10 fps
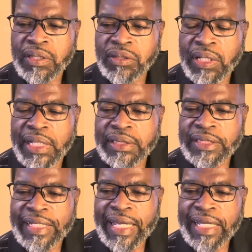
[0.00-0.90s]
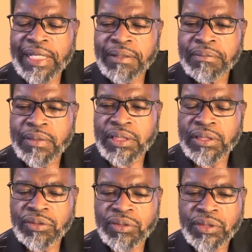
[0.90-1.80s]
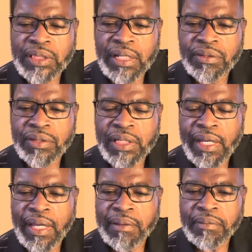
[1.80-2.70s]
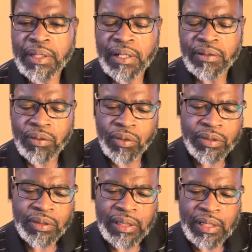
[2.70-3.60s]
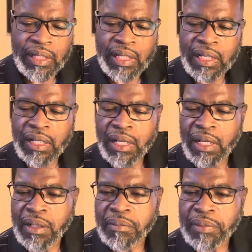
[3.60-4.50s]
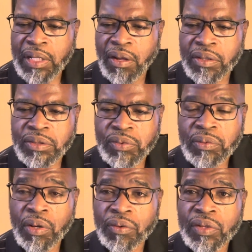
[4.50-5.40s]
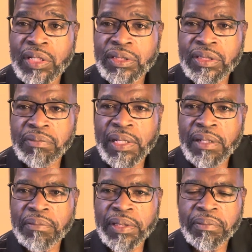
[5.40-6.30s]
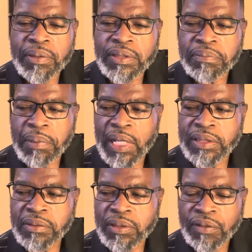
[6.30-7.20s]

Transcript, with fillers: So that's ten a m Central Standard Time, of course, Uh, because we want to reach as many people as possible.